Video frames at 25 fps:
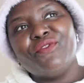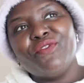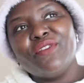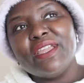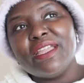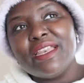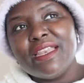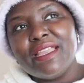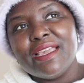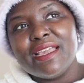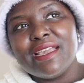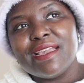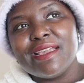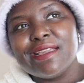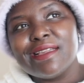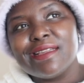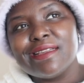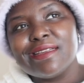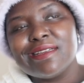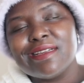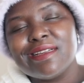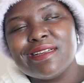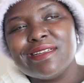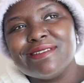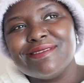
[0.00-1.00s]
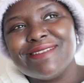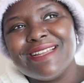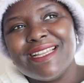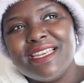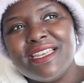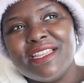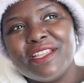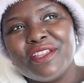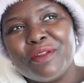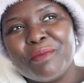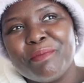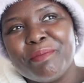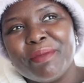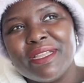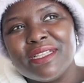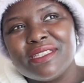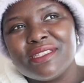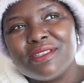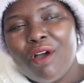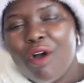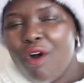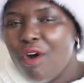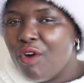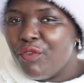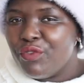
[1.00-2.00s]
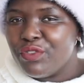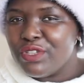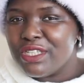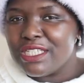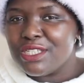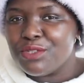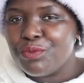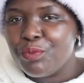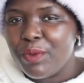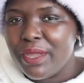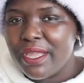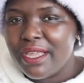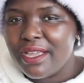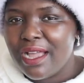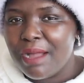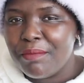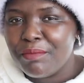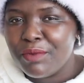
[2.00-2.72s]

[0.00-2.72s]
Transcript: feeling a little bit off this week.